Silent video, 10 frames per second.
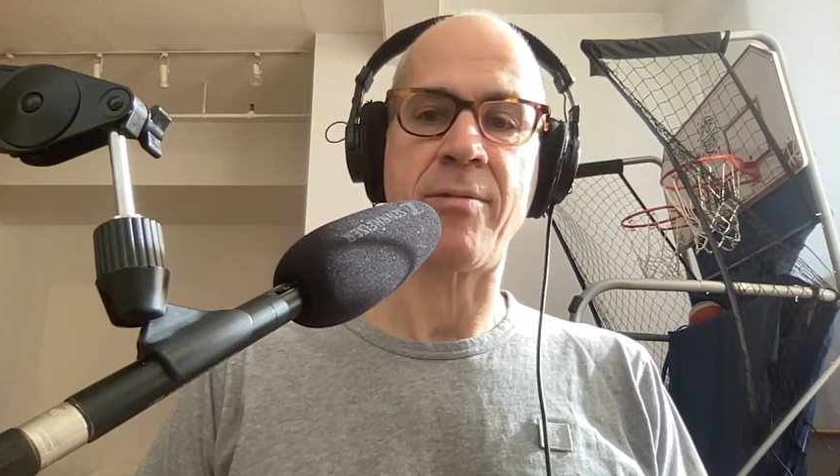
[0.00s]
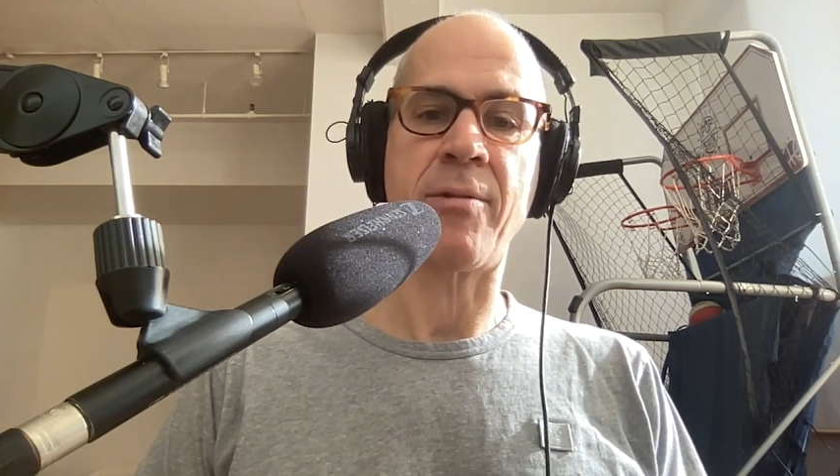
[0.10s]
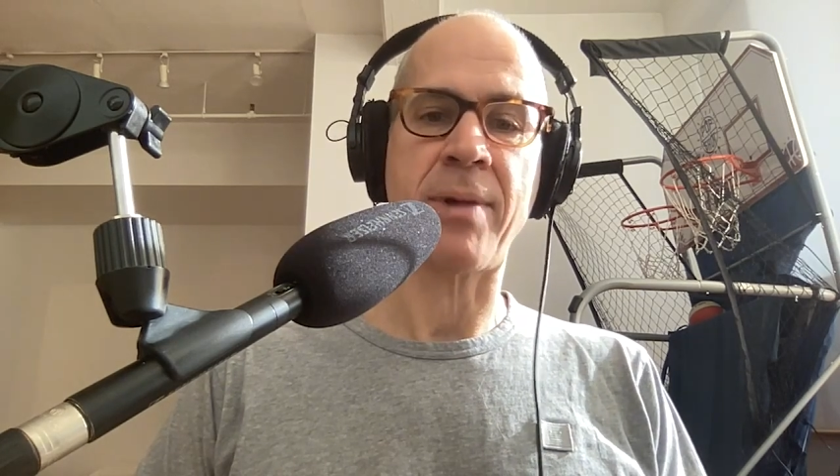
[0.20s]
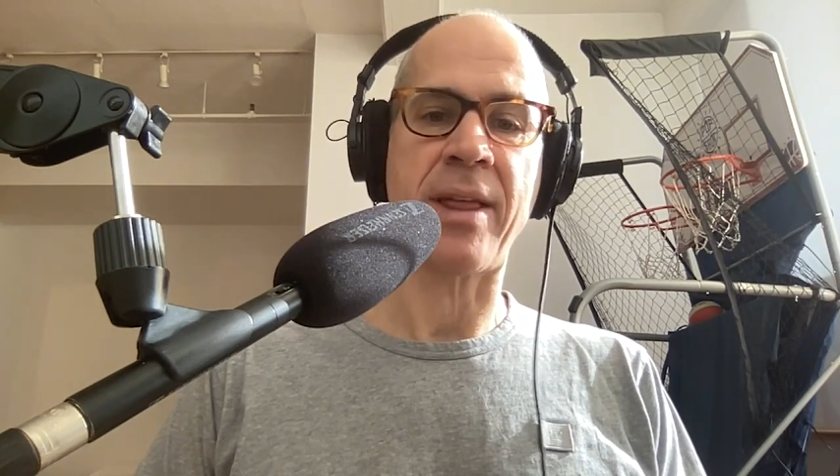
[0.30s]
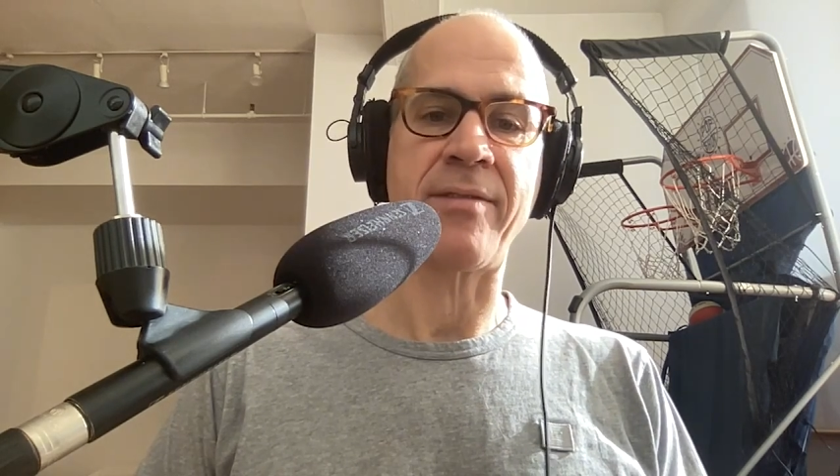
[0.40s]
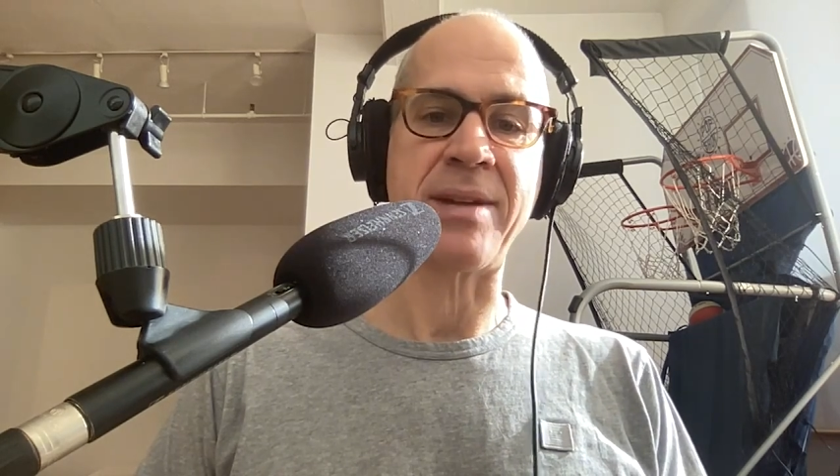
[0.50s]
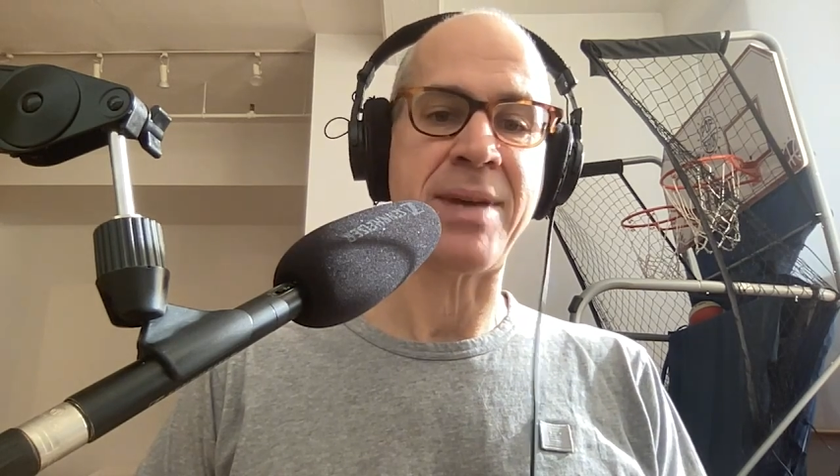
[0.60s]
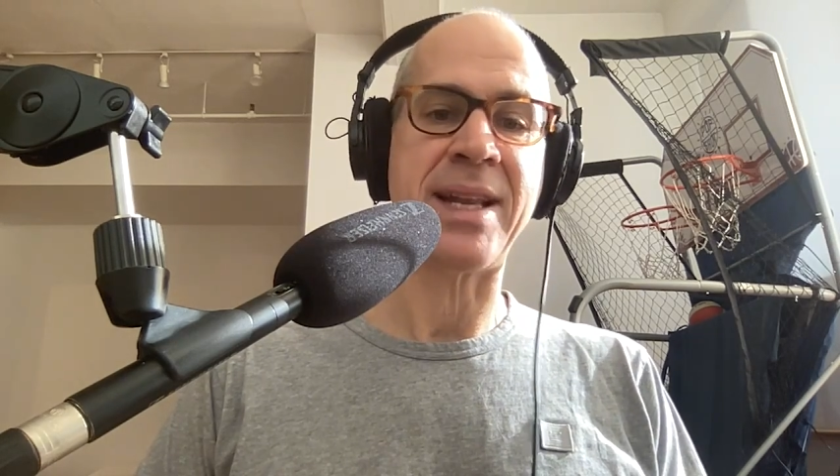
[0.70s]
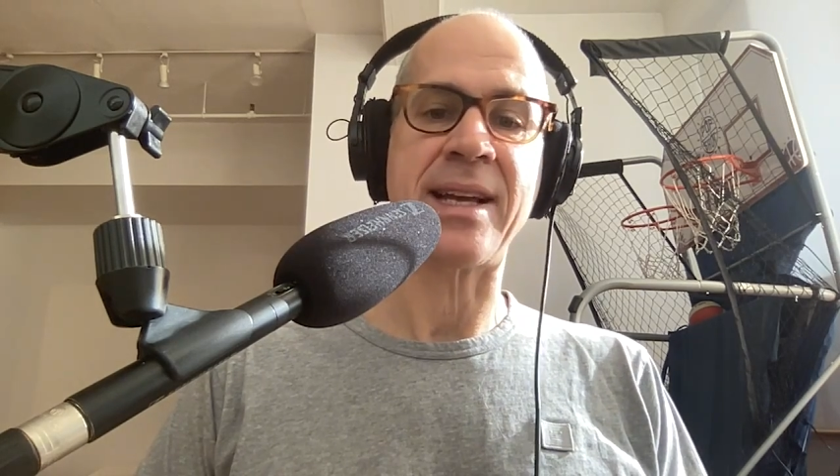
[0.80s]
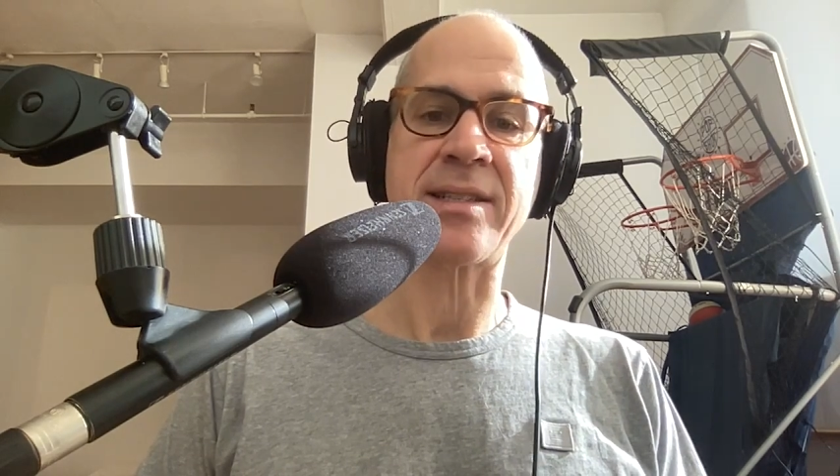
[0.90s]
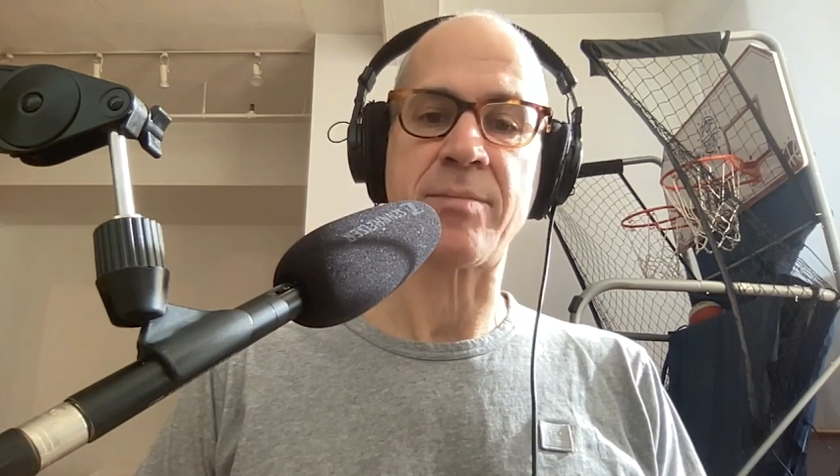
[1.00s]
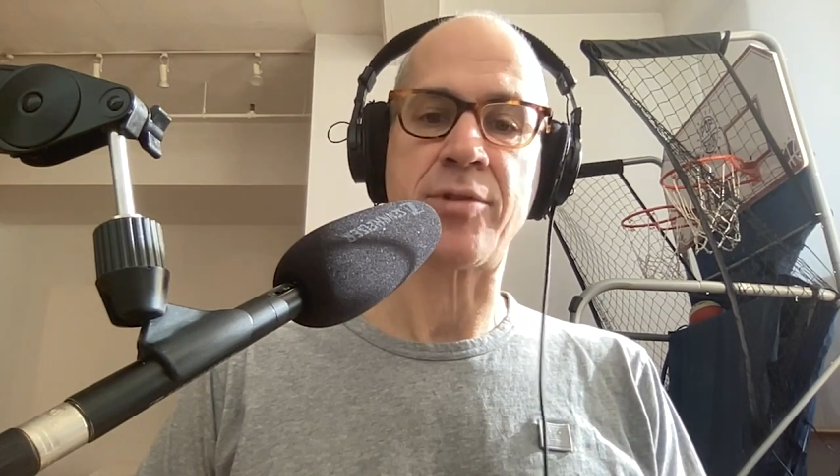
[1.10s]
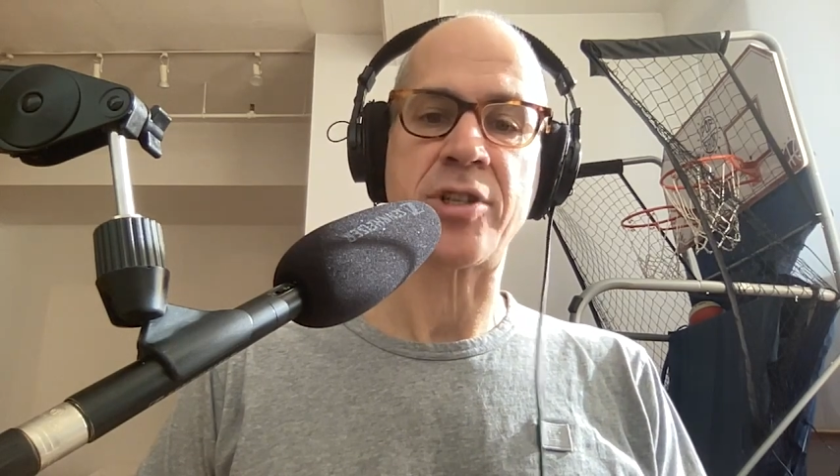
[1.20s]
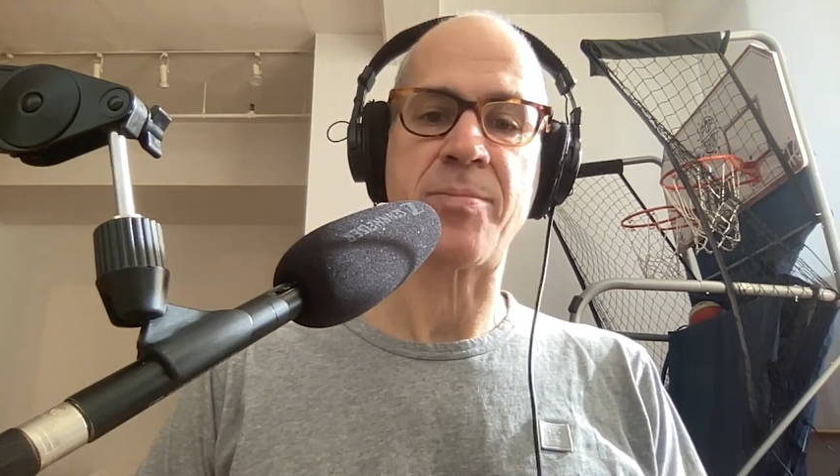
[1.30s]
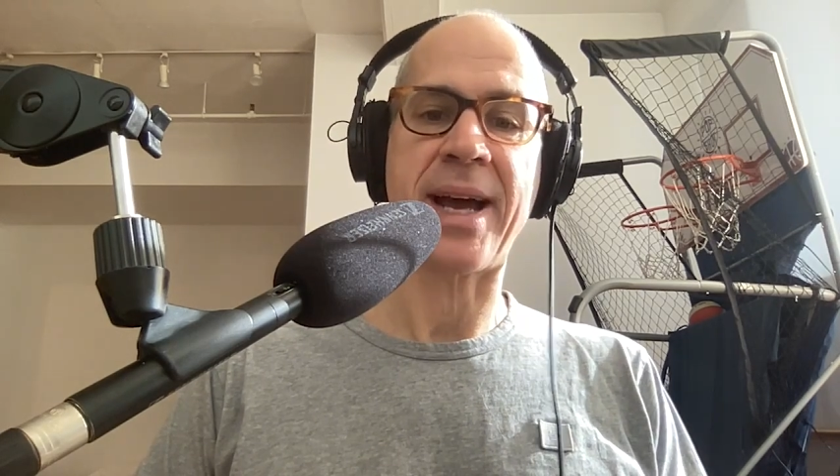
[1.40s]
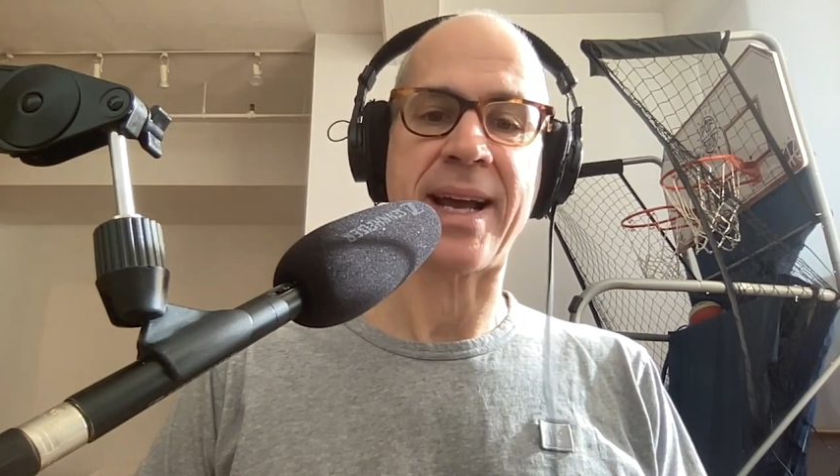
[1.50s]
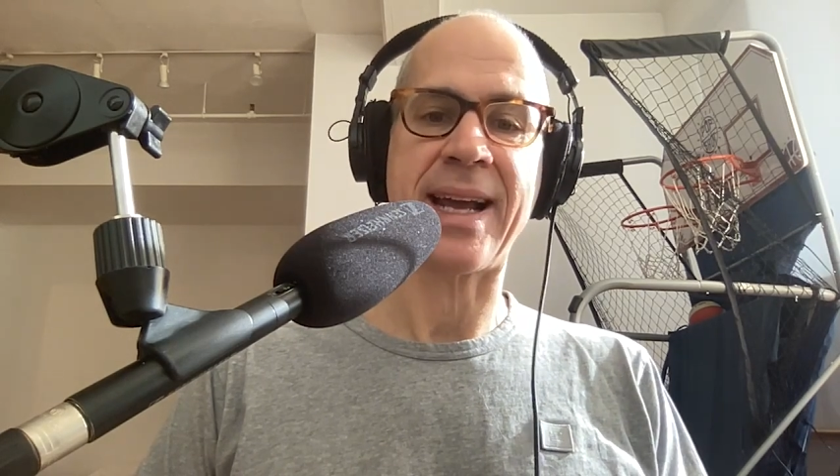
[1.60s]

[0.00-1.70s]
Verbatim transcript: the relevant meetings and pushed back